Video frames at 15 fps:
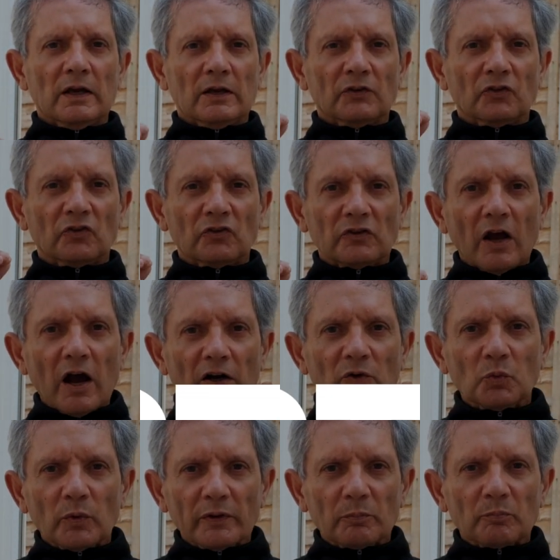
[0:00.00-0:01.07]
Start
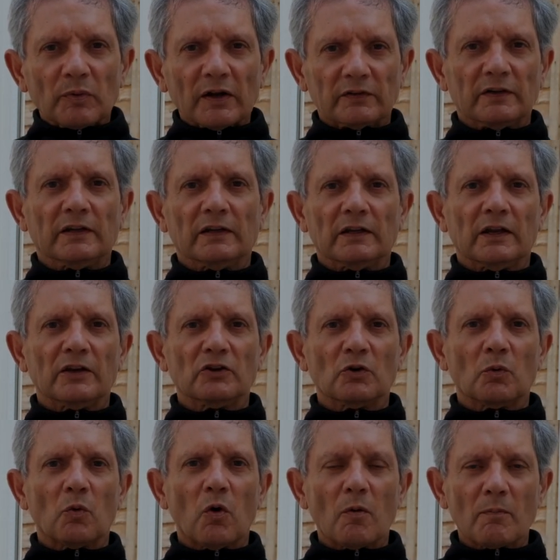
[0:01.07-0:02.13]
with putting in your
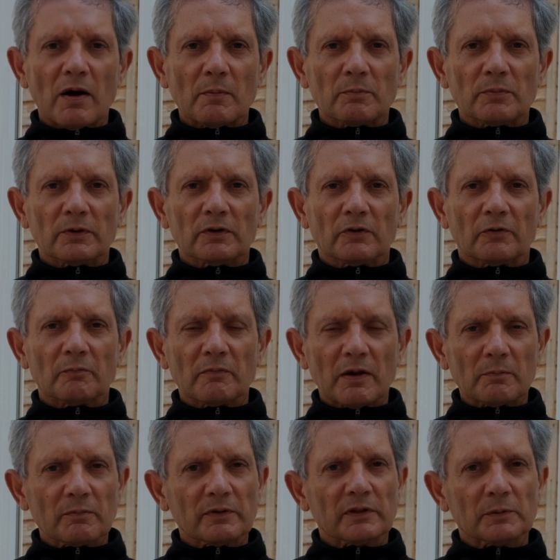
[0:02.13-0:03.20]
warm-up.
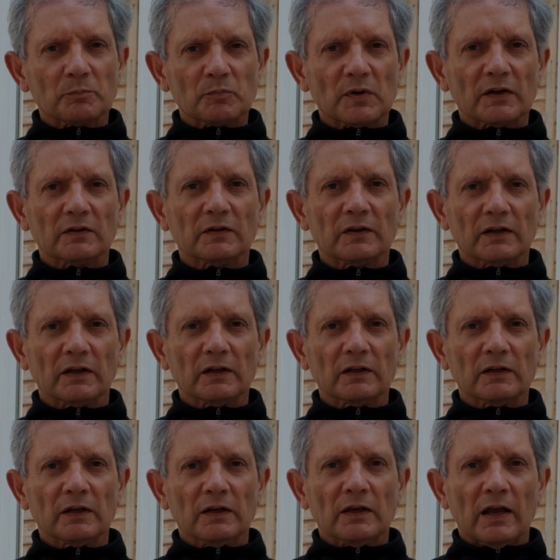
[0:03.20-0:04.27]
Remember that
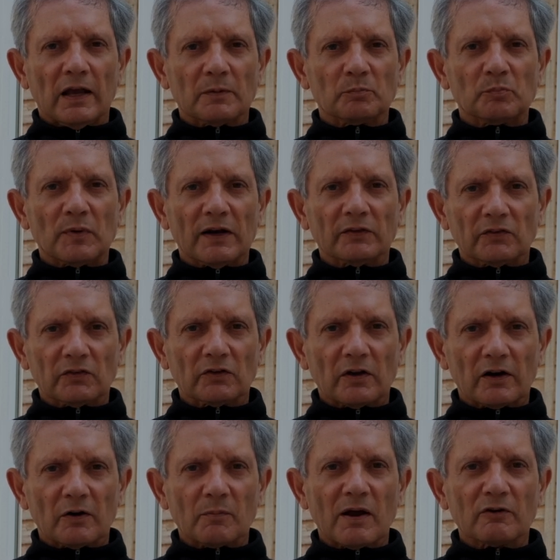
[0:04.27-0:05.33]
putting and putts
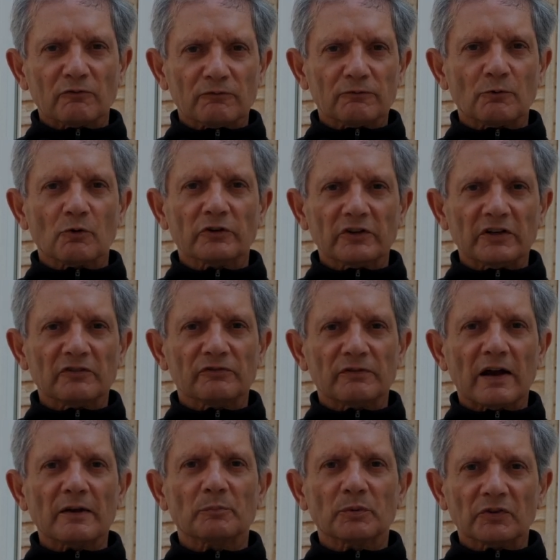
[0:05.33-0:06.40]
are about
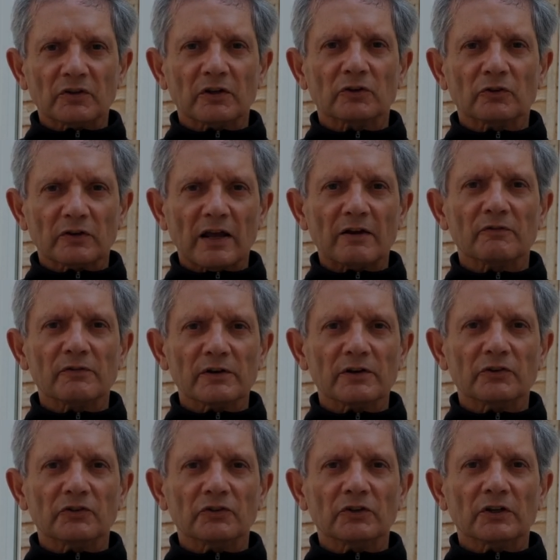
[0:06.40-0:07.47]
45% on
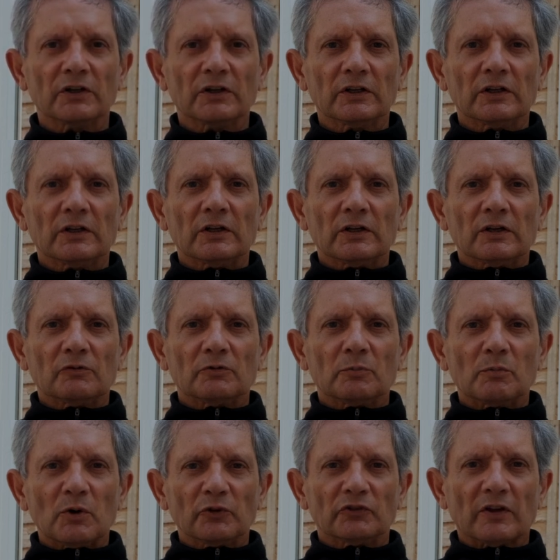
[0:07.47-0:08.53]
average for
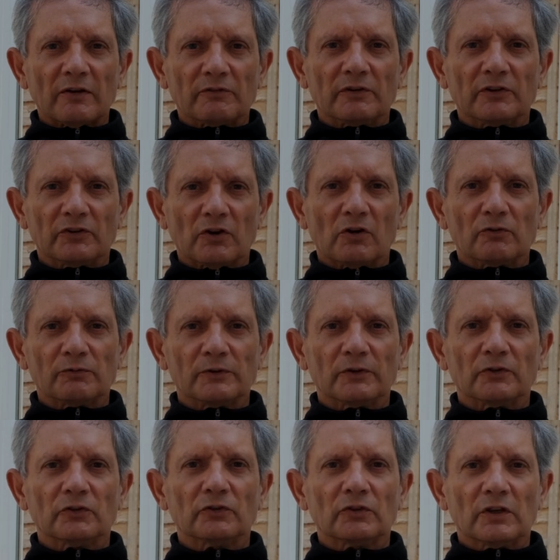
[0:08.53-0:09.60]
most average
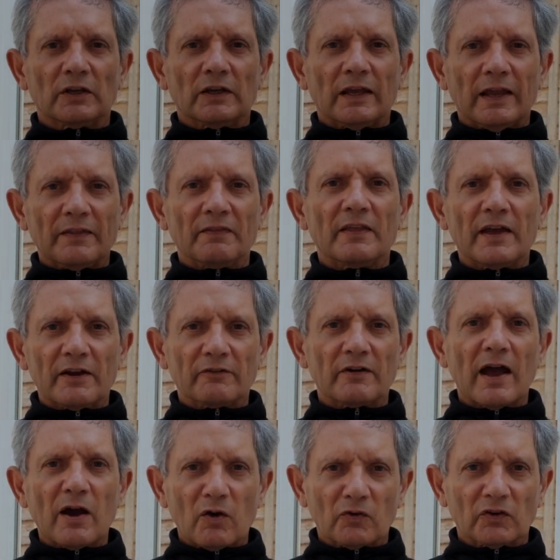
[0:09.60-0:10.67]
golfers in their
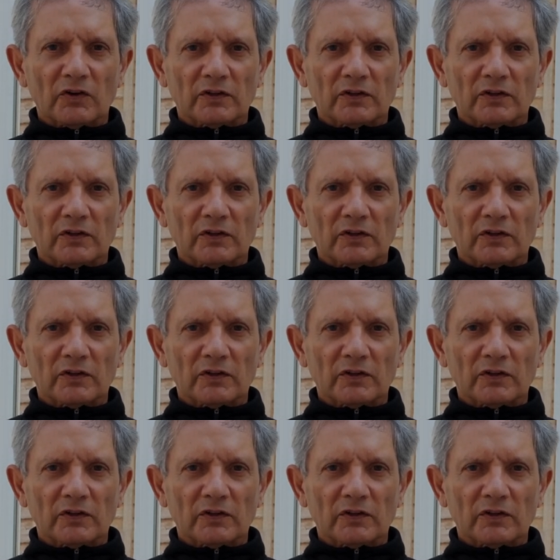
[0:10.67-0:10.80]
round.